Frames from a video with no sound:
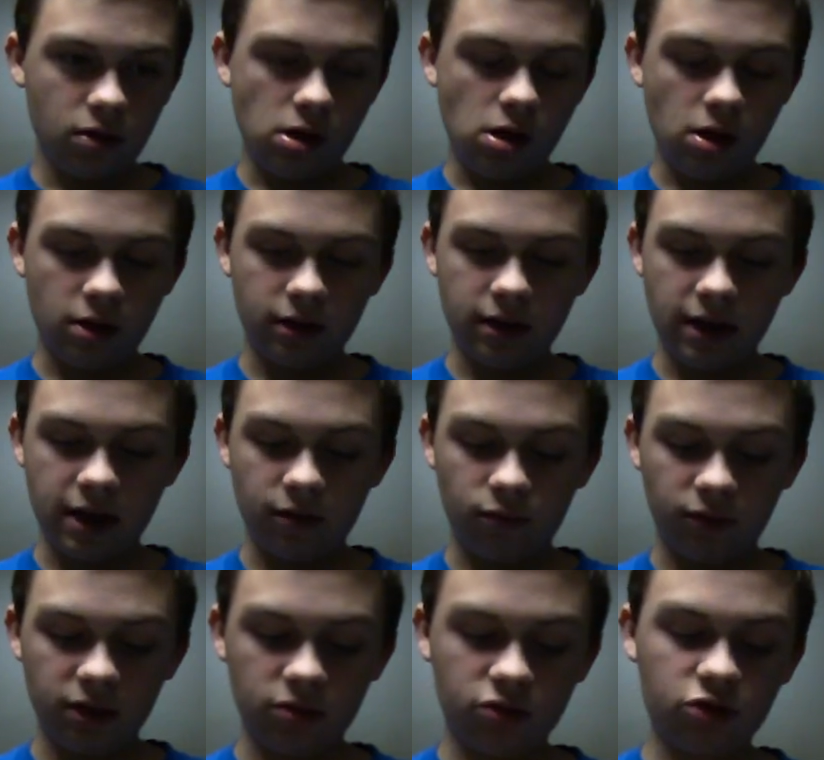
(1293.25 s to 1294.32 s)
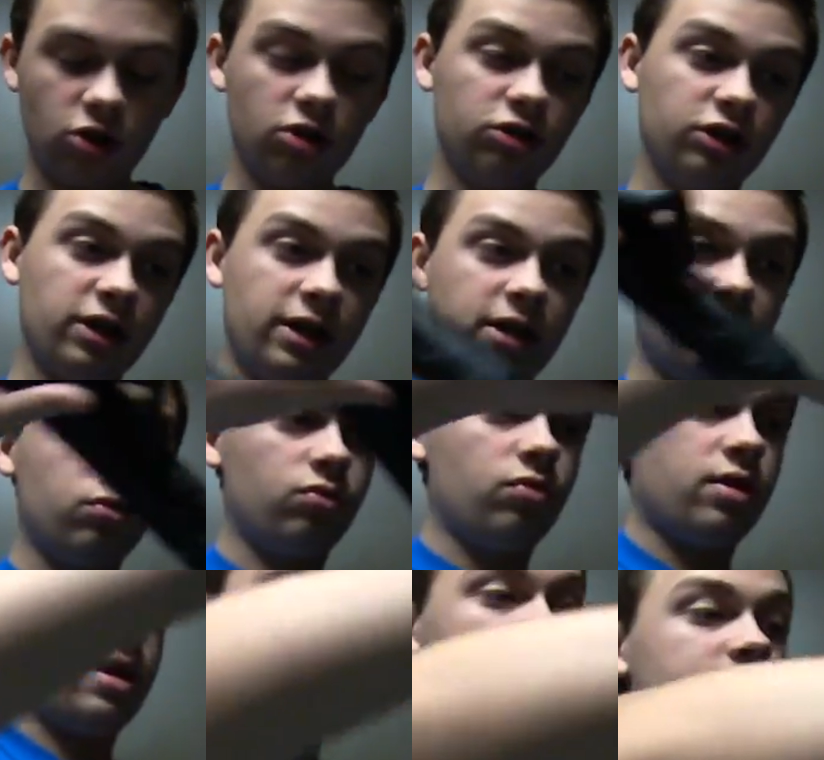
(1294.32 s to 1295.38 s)
on a real charging
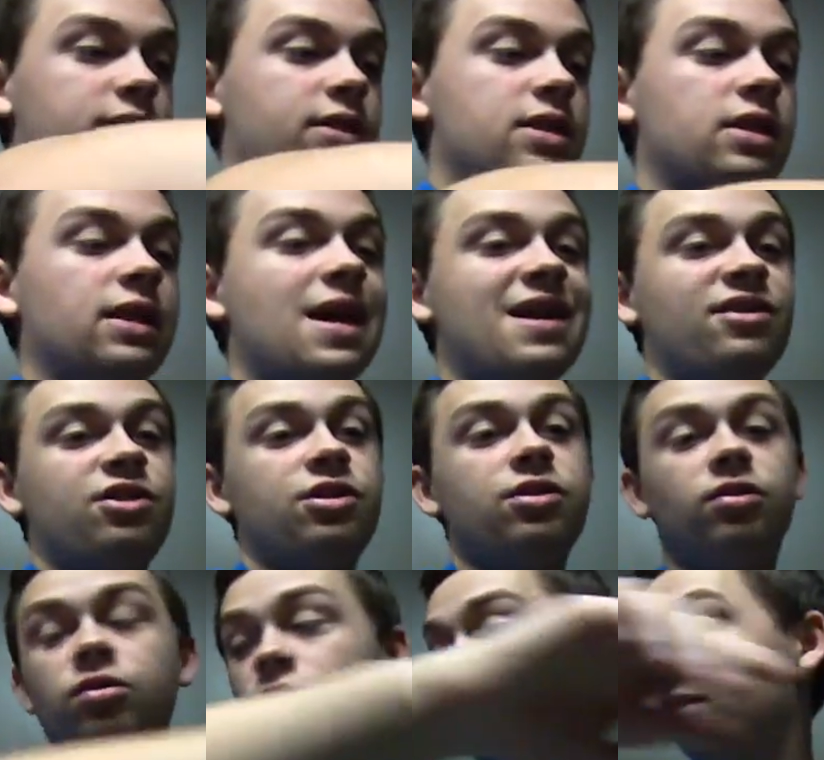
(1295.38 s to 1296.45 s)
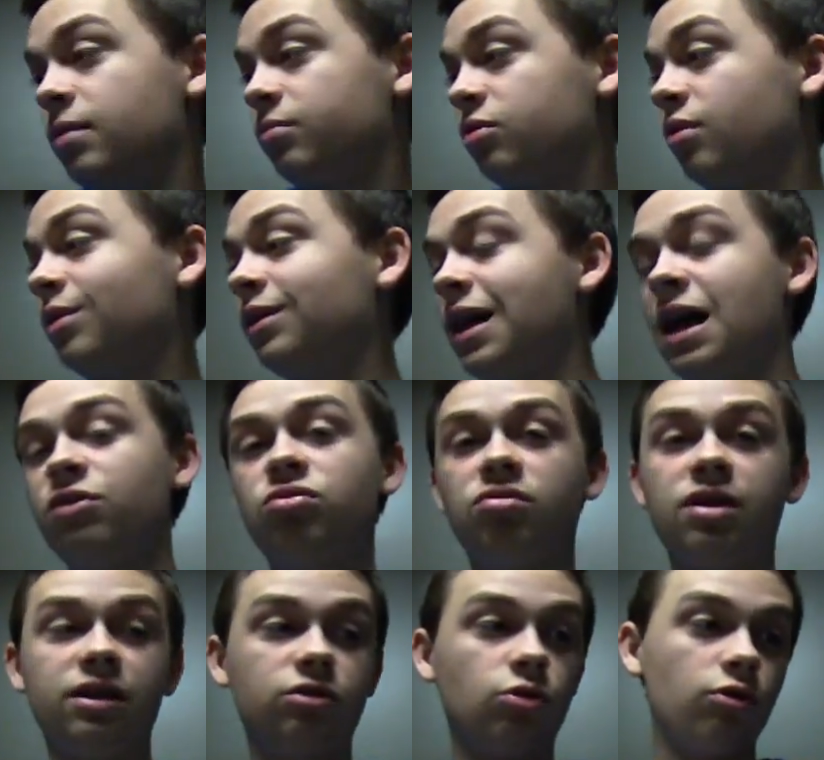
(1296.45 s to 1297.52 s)
handle, the latch is aluminum, so the latch
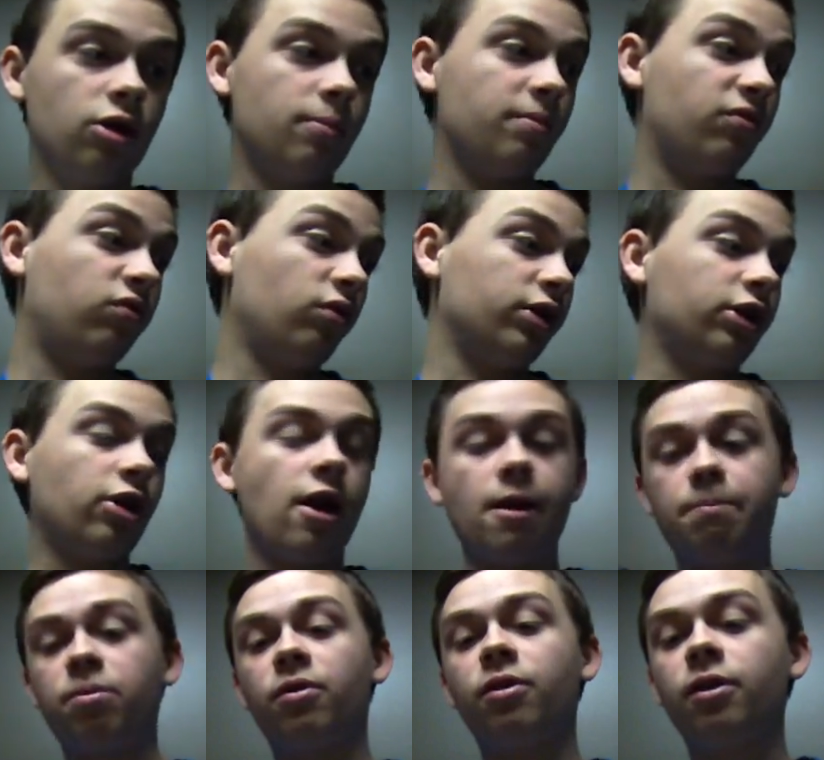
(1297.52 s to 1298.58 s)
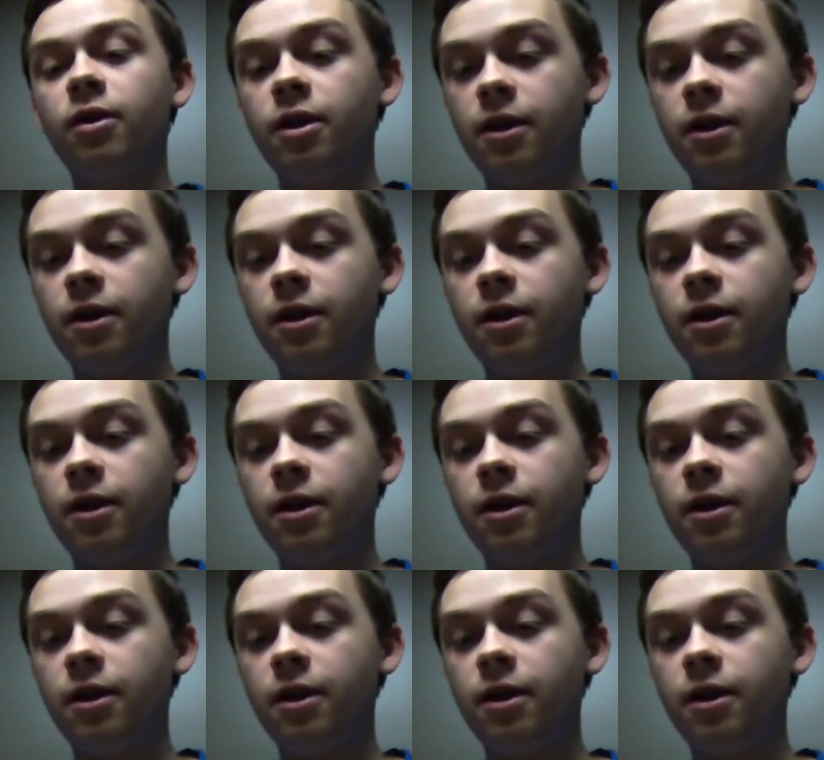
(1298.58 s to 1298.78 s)
would get torn up before your upper.